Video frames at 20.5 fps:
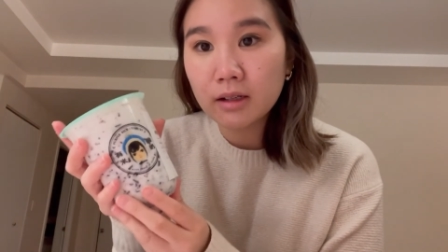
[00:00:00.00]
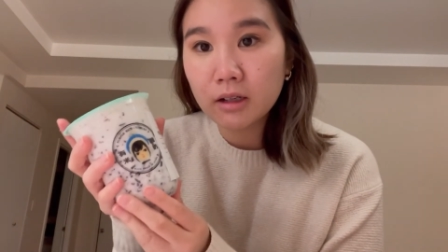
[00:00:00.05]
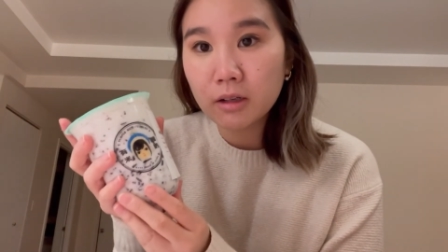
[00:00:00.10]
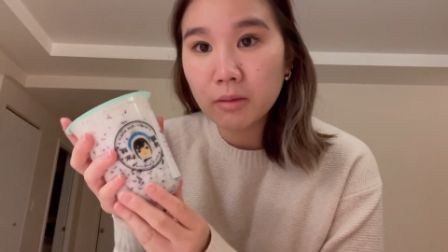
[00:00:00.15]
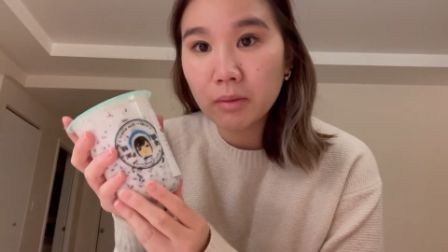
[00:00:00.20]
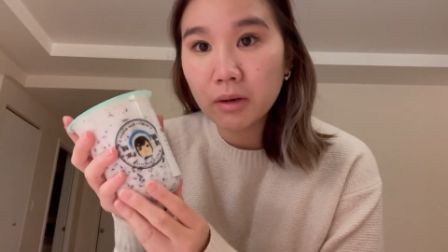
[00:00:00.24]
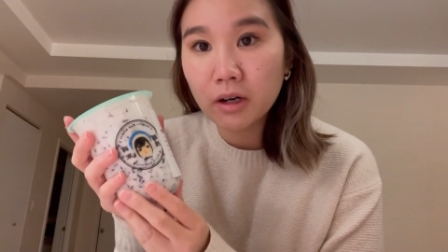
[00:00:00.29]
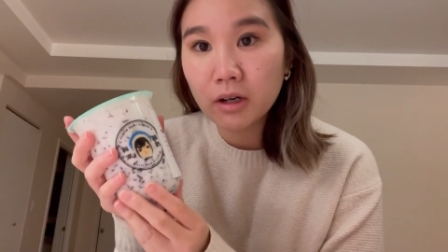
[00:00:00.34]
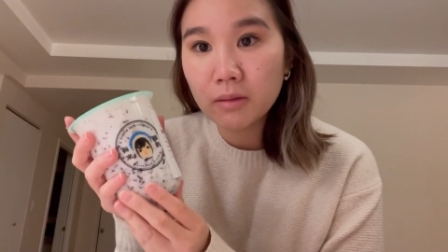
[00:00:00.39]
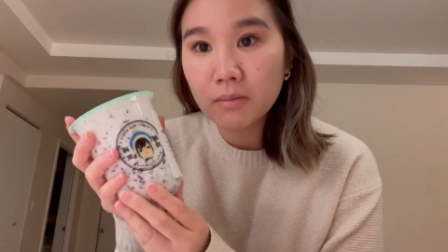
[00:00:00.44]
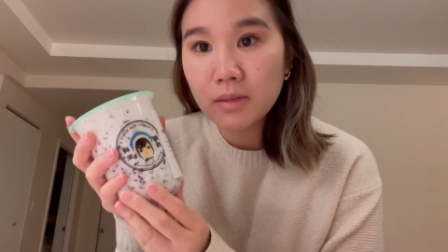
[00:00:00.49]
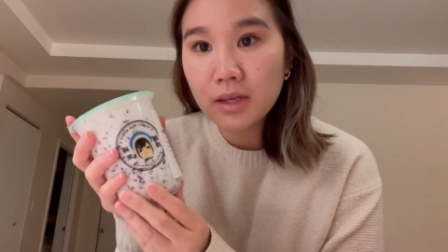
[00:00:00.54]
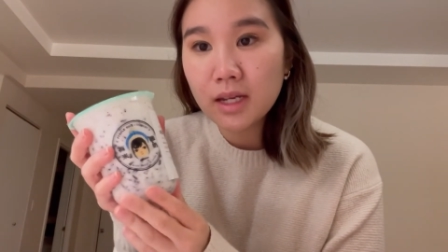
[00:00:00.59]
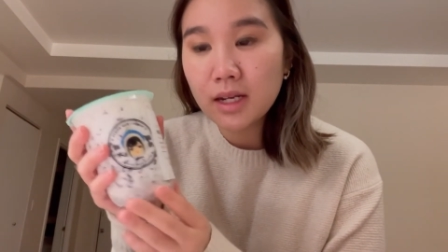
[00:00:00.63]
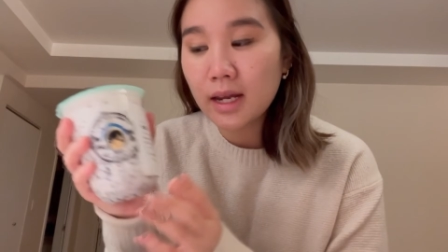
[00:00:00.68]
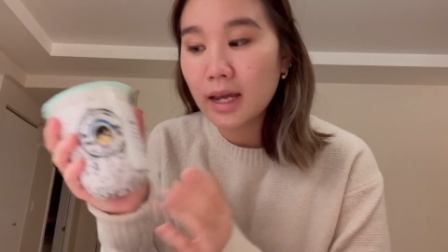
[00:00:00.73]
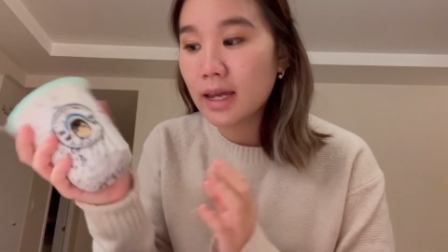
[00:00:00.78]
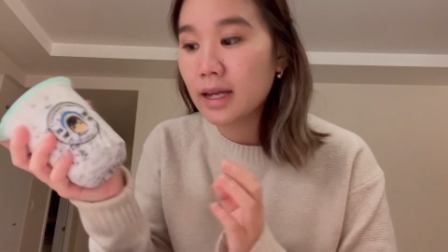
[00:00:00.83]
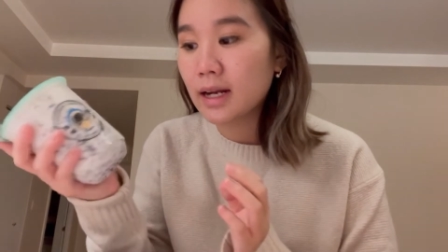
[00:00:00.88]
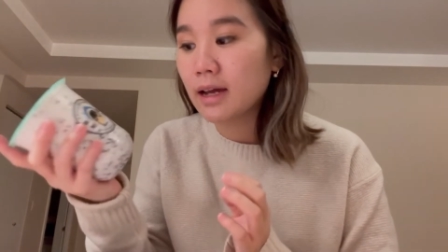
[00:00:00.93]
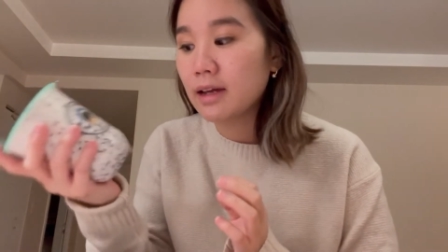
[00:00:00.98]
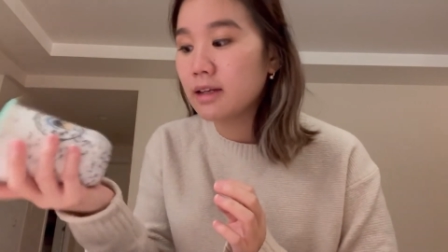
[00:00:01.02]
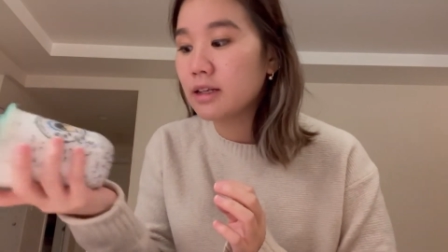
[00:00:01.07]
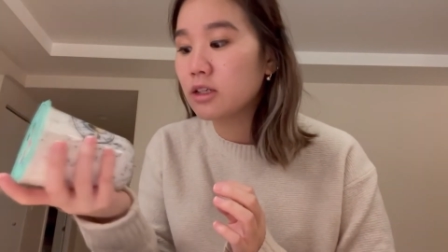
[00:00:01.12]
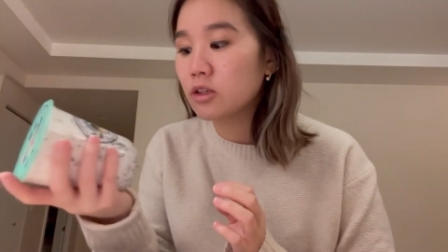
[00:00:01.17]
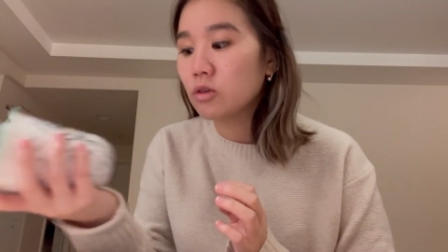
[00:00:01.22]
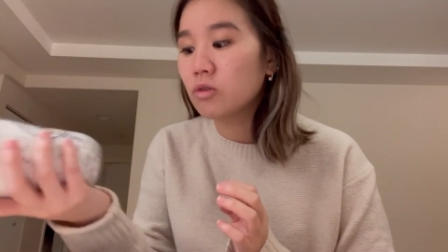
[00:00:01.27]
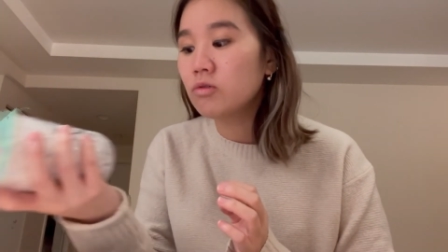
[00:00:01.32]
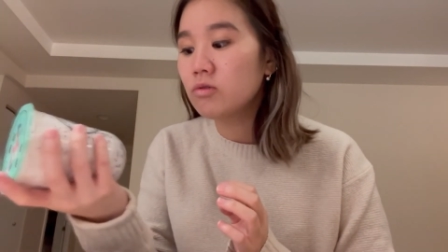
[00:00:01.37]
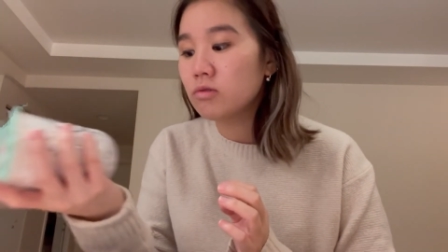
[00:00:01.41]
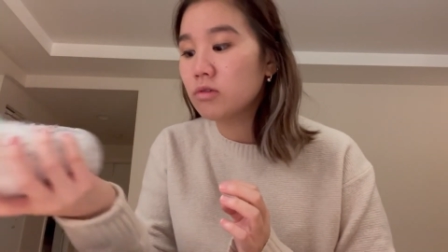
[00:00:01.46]
apartment and I
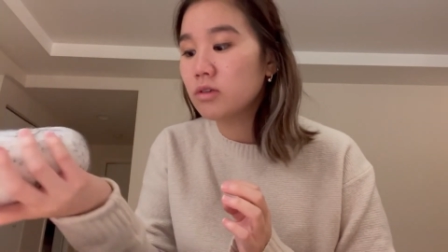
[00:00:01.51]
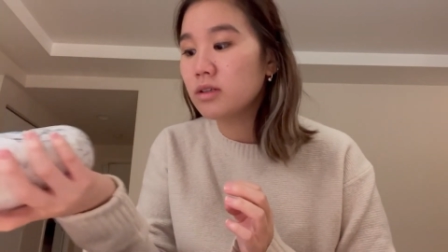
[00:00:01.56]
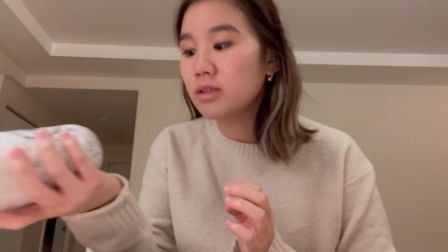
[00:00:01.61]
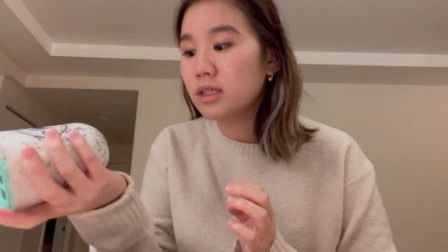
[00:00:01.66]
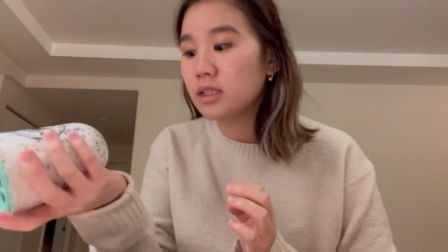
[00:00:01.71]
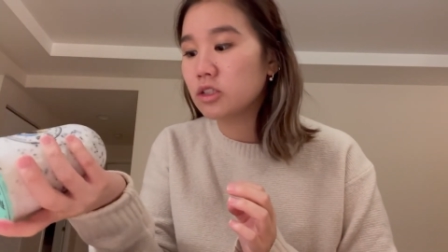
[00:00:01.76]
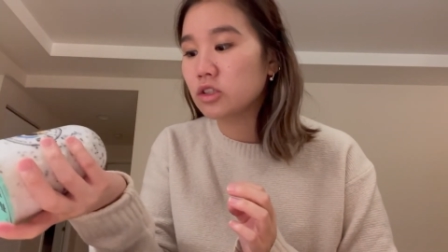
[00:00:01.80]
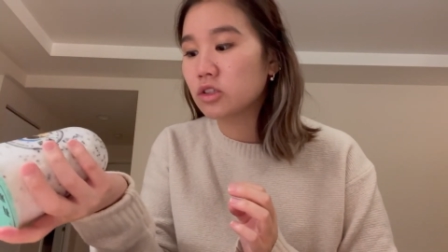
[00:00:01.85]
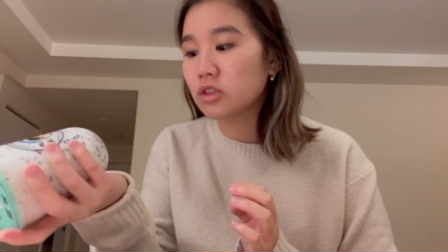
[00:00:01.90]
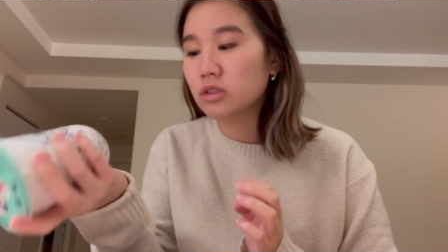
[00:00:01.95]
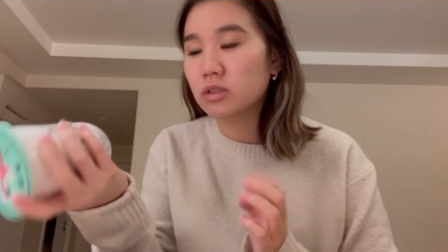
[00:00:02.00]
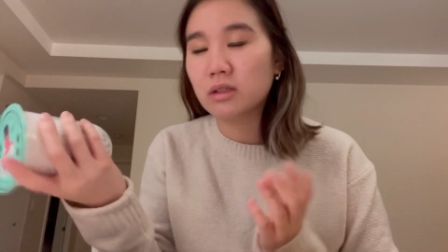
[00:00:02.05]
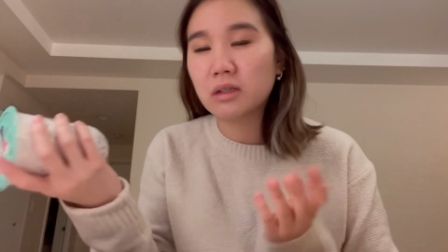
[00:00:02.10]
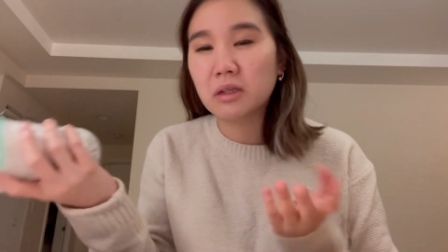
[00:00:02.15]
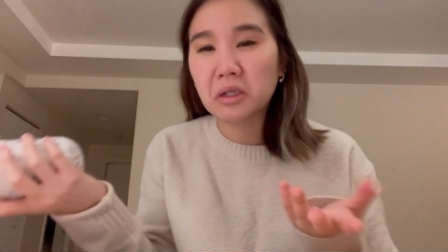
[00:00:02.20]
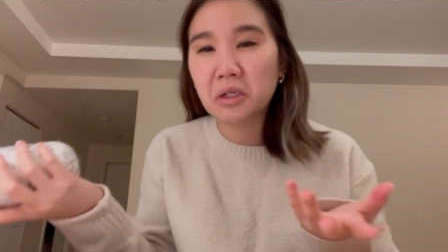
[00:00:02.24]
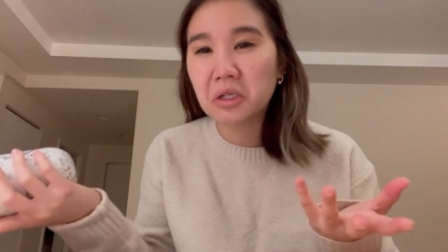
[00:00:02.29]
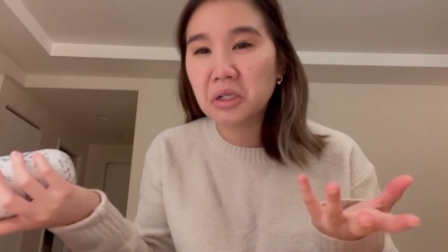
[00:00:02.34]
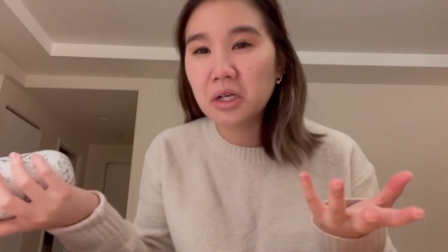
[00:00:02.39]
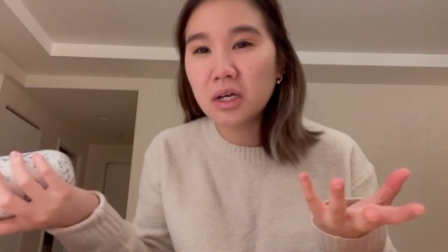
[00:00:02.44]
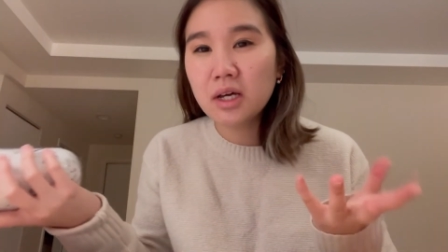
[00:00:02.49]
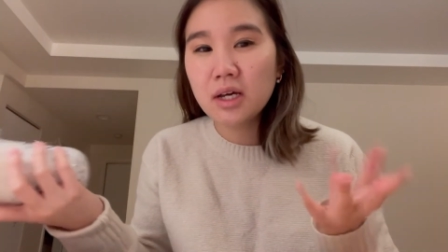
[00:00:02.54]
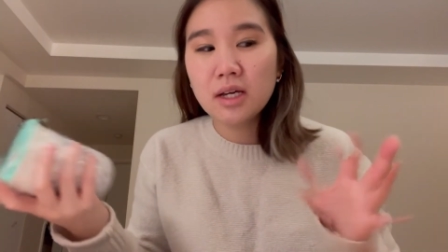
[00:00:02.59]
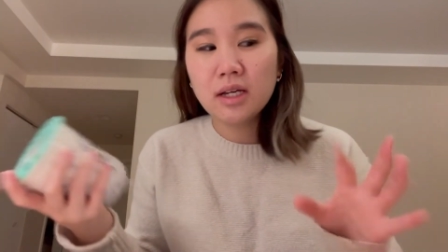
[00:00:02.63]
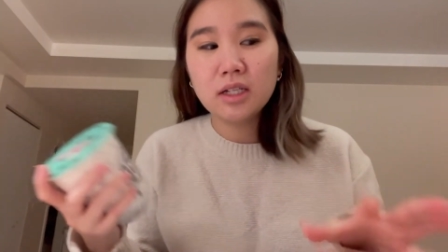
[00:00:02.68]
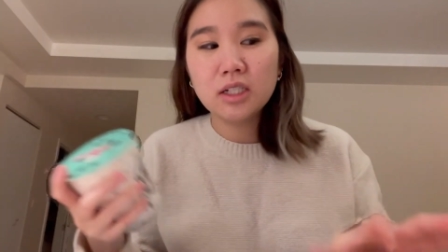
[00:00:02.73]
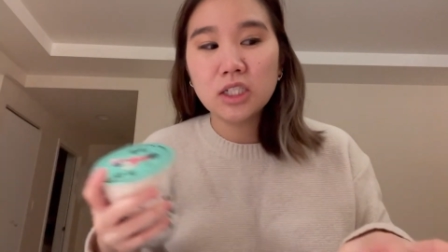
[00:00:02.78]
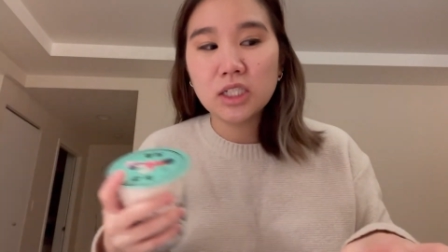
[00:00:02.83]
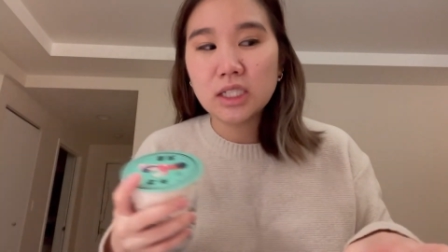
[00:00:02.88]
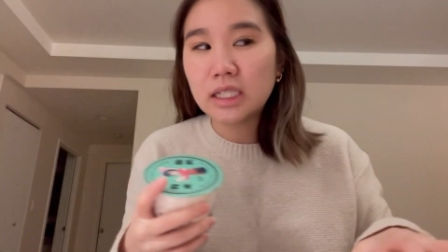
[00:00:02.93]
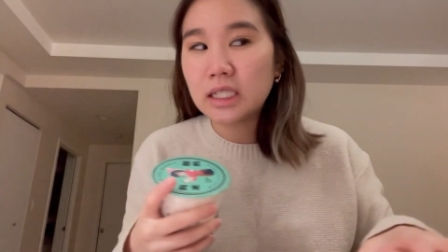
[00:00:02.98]
don't really
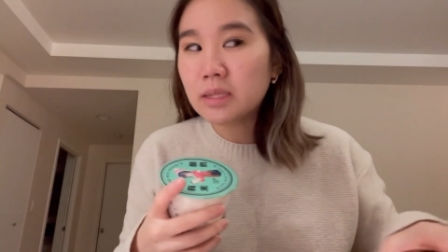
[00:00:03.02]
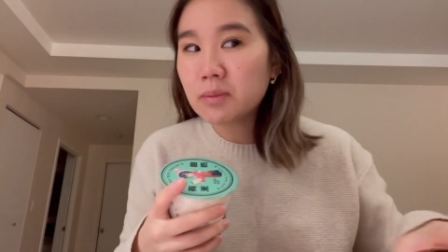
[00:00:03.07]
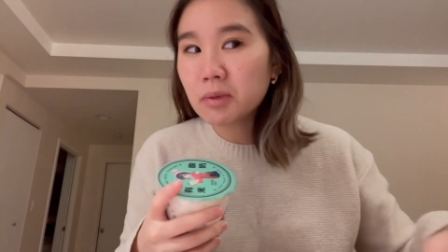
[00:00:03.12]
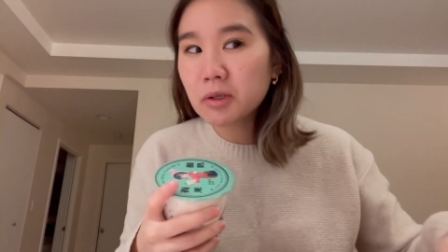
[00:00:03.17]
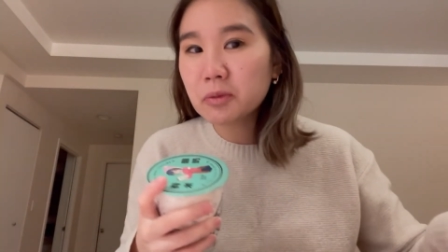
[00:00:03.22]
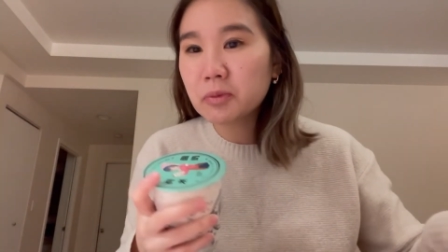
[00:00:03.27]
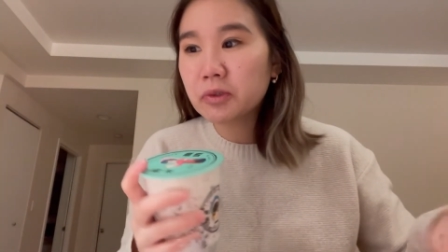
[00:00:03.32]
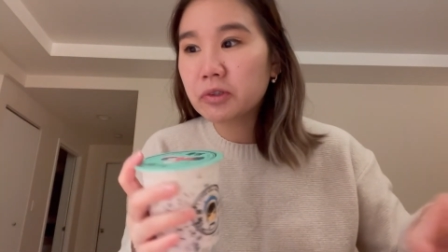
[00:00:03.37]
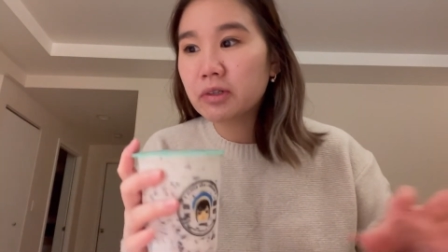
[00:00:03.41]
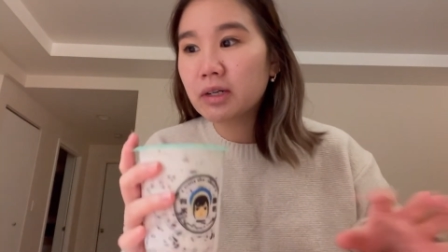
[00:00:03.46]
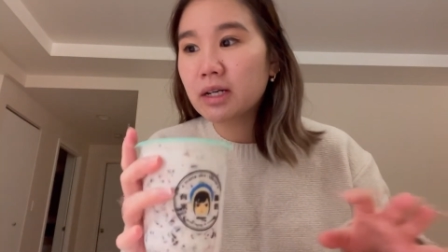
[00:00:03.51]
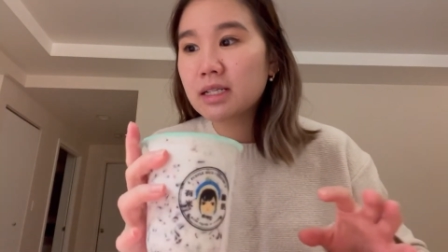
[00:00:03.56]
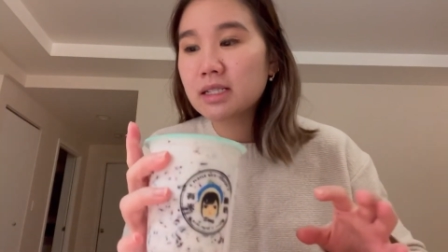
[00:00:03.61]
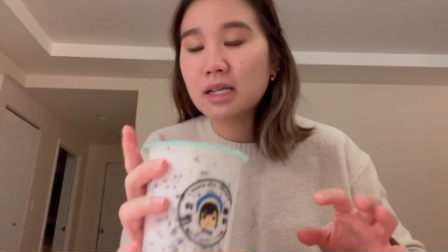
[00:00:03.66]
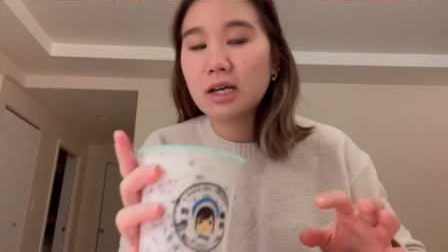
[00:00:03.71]
eat purple rice.